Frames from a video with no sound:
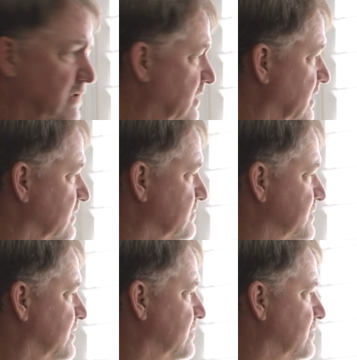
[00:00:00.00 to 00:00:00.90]
All right,
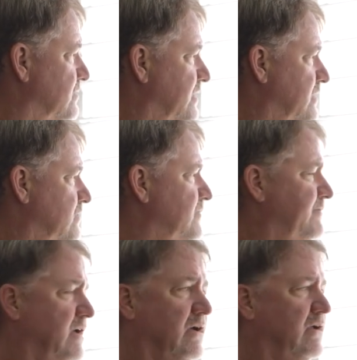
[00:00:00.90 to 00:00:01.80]
so here we've
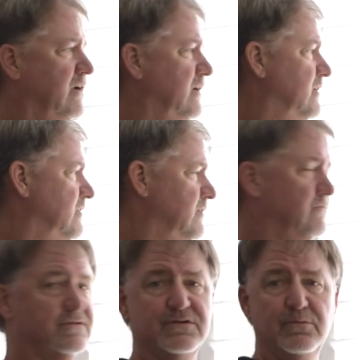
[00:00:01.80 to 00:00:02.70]
got a
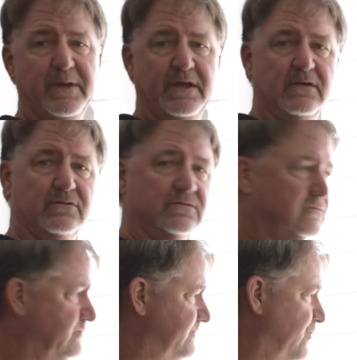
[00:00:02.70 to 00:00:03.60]

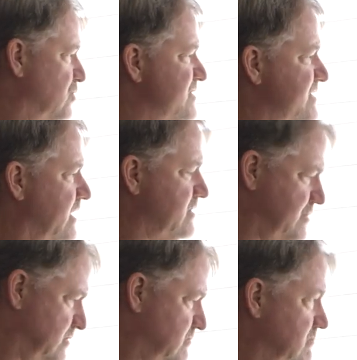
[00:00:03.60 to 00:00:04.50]
2-panel,
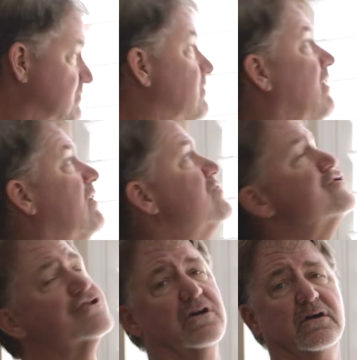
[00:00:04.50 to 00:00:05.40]
4-section arch
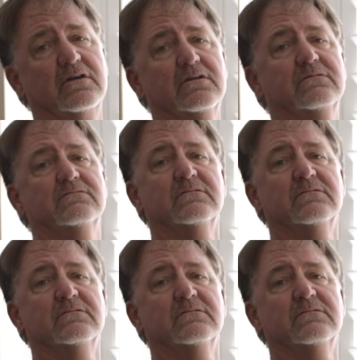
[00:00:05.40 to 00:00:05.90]
shutter.